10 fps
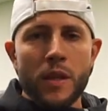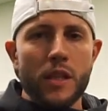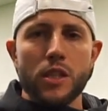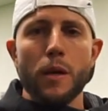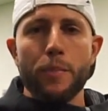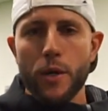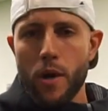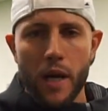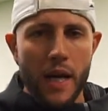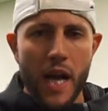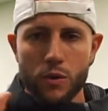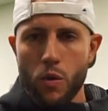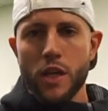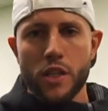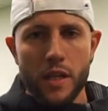The Slippery Rock guys
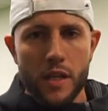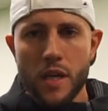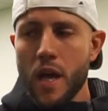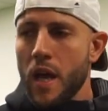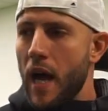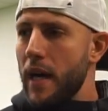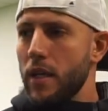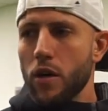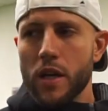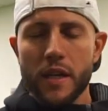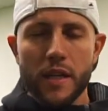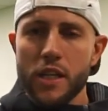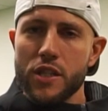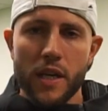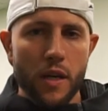watching this, I did our
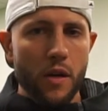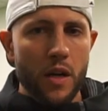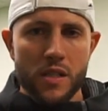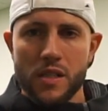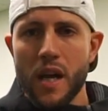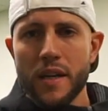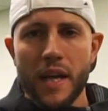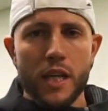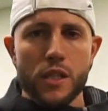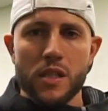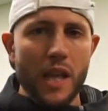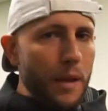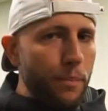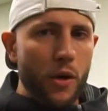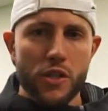conditioning on Sundays,
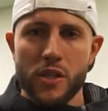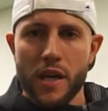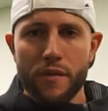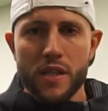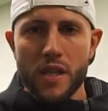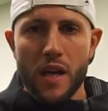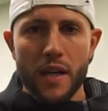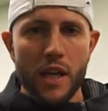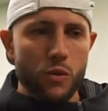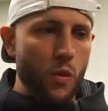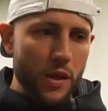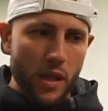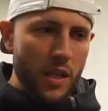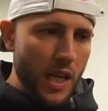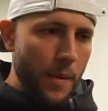sled pushes every Sundays with
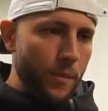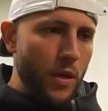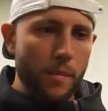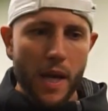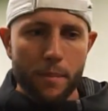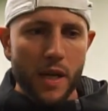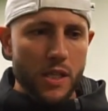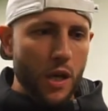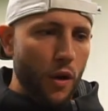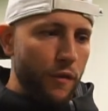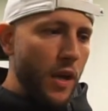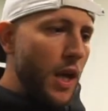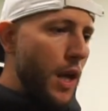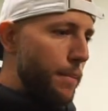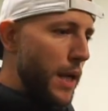the team to make myself
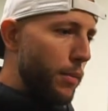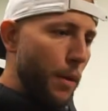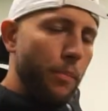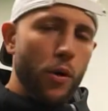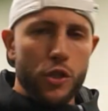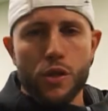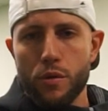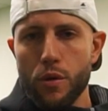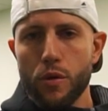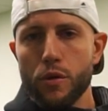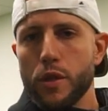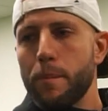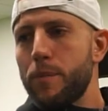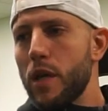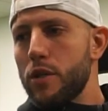be able to push through.
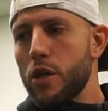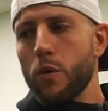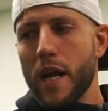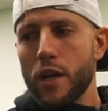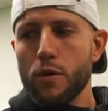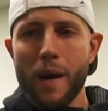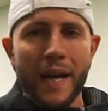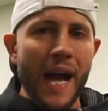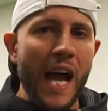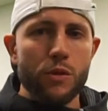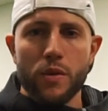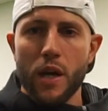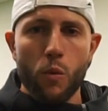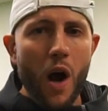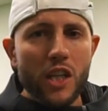So when I knew my guys were
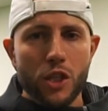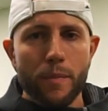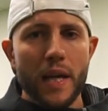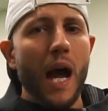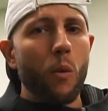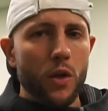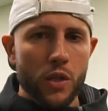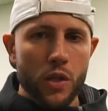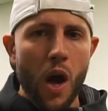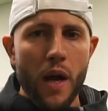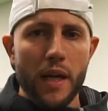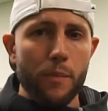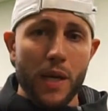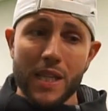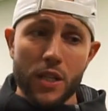there watching me, I wouldn't dog it,
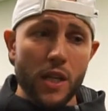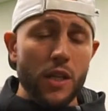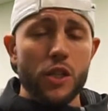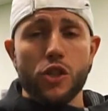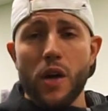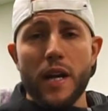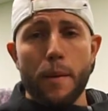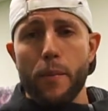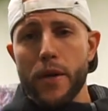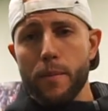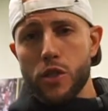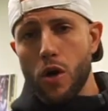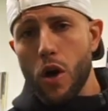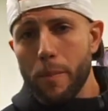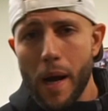because I did this training pretty much
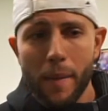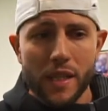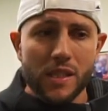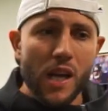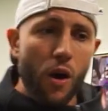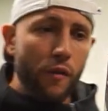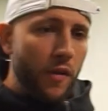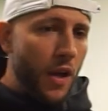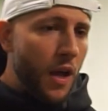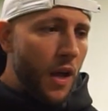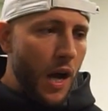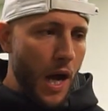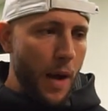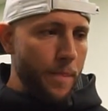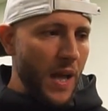all by myself.
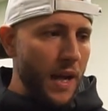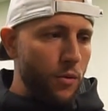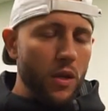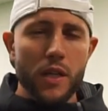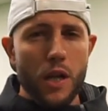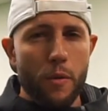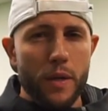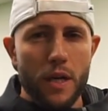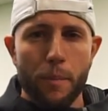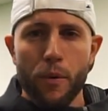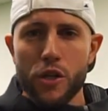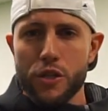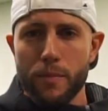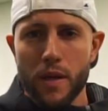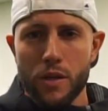I had really nobody to
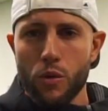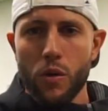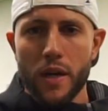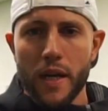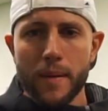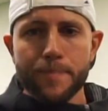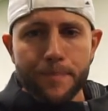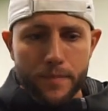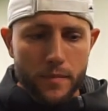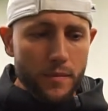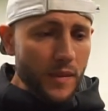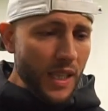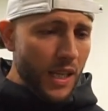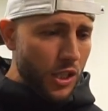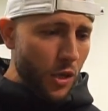push me during it,
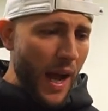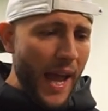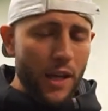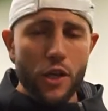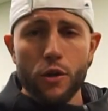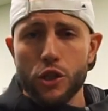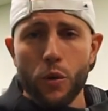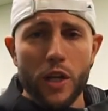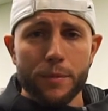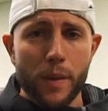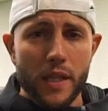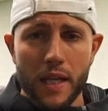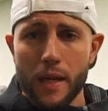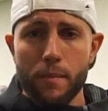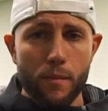and so I had no choice but to
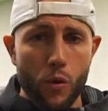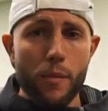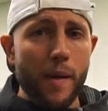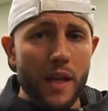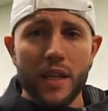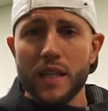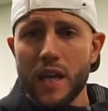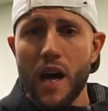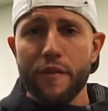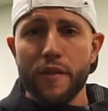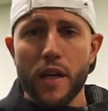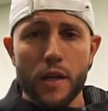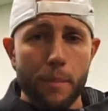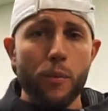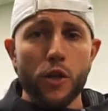get more mentally tough
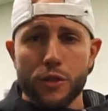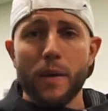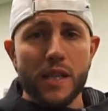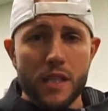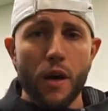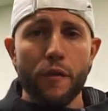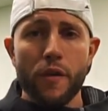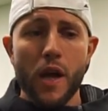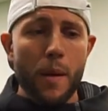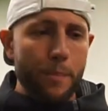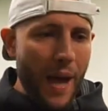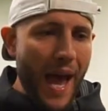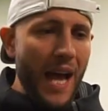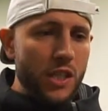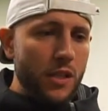and to push myself
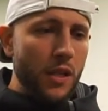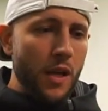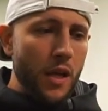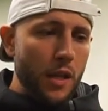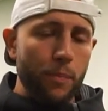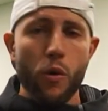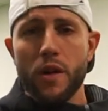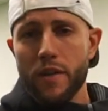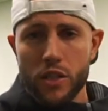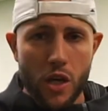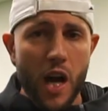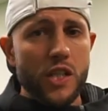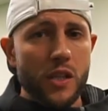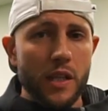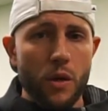past the point of exhaustion.